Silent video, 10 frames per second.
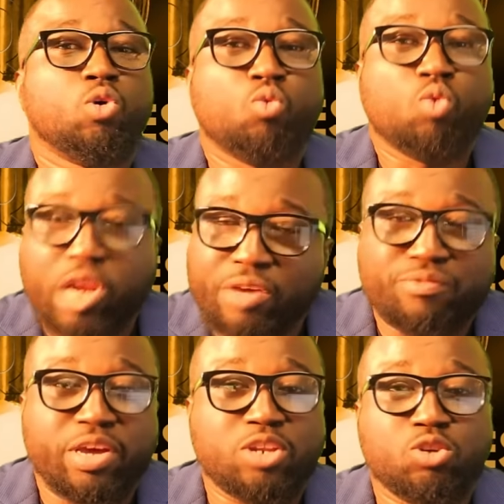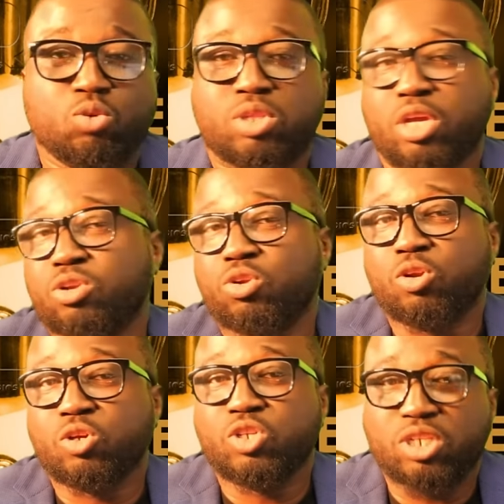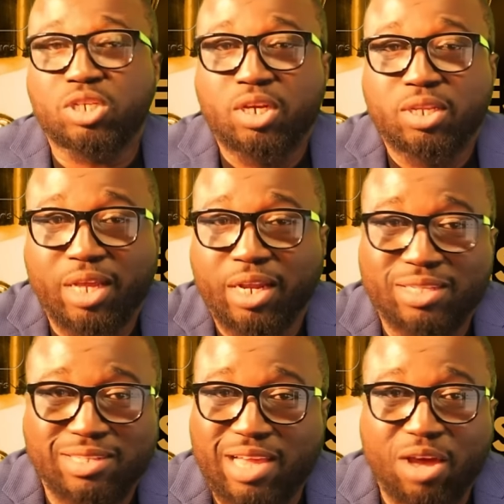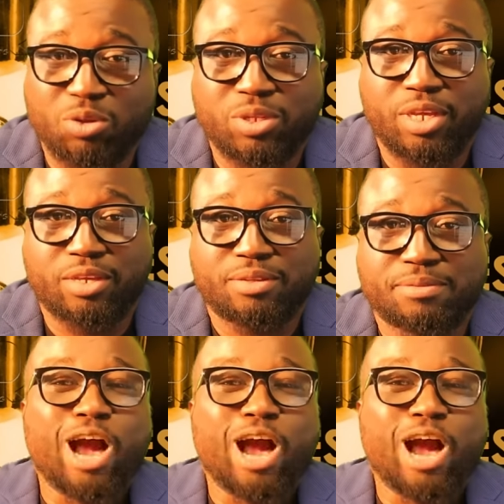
whatever new technology that is out there?